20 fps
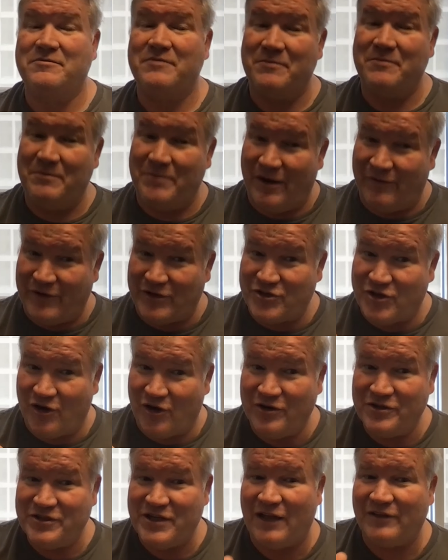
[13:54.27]
But if it
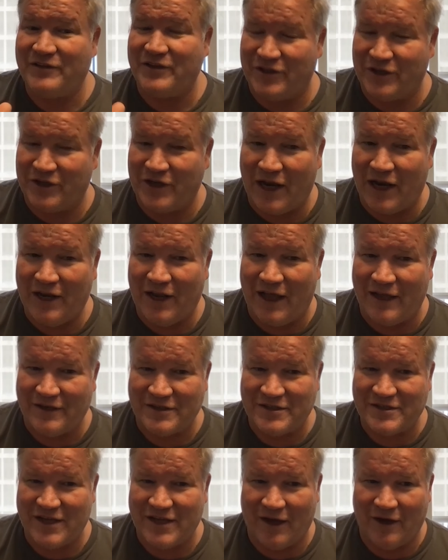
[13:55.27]
turns out that they're not allowed to
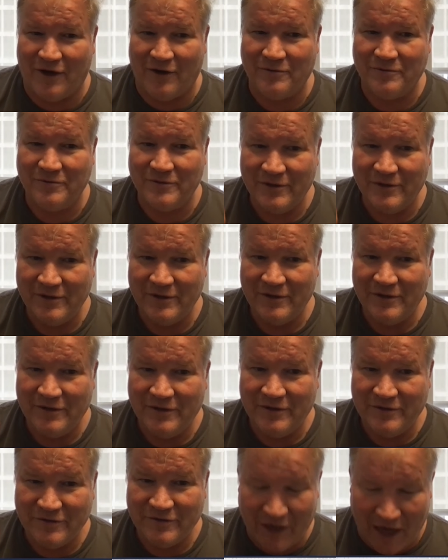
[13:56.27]
sell,
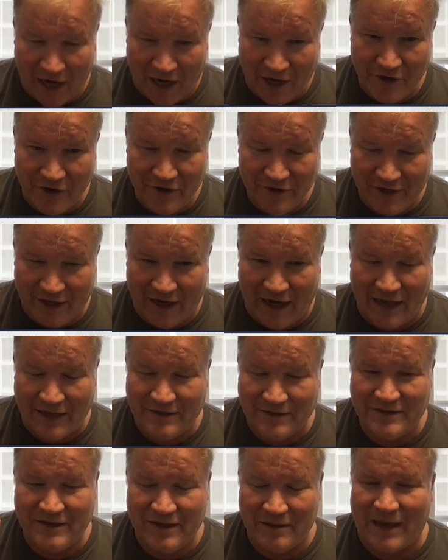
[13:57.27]
then
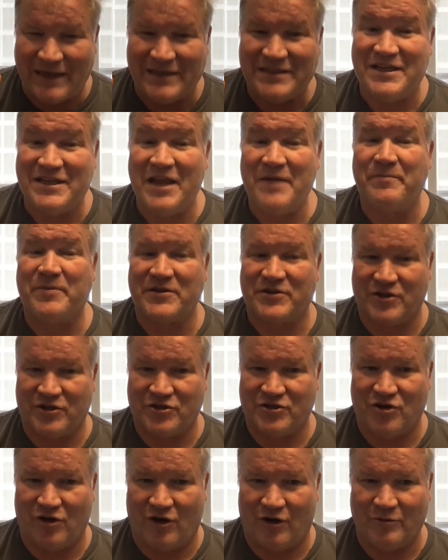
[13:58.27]
my deepest
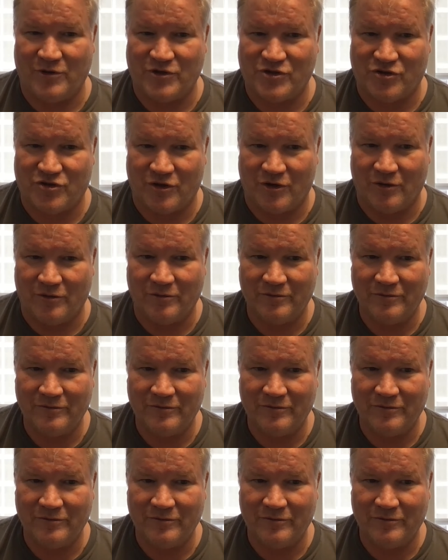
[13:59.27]
concern was true.